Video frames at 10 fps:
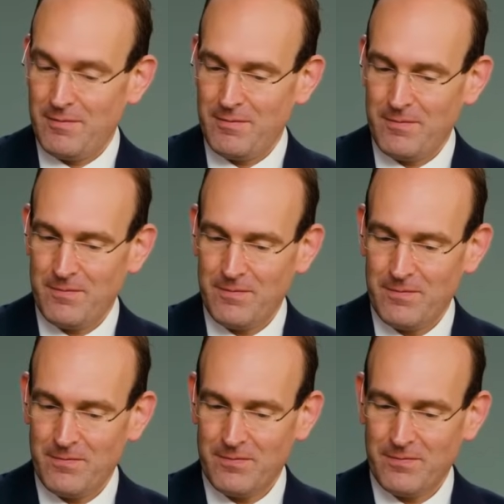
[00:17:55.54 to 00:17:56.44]

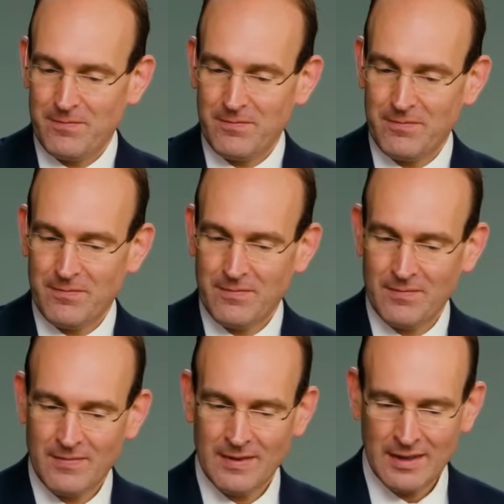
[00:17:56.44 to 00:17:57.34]

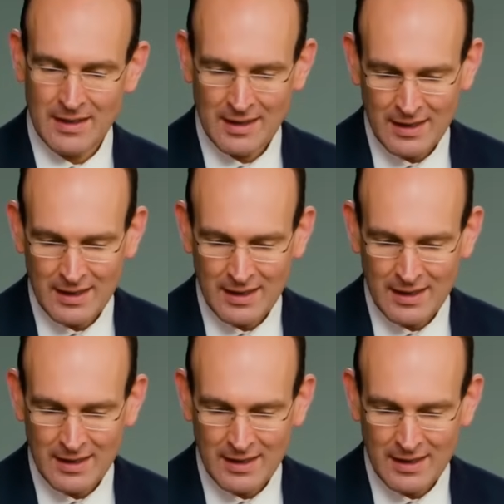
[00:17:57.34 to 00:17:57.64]
Nobody speaks.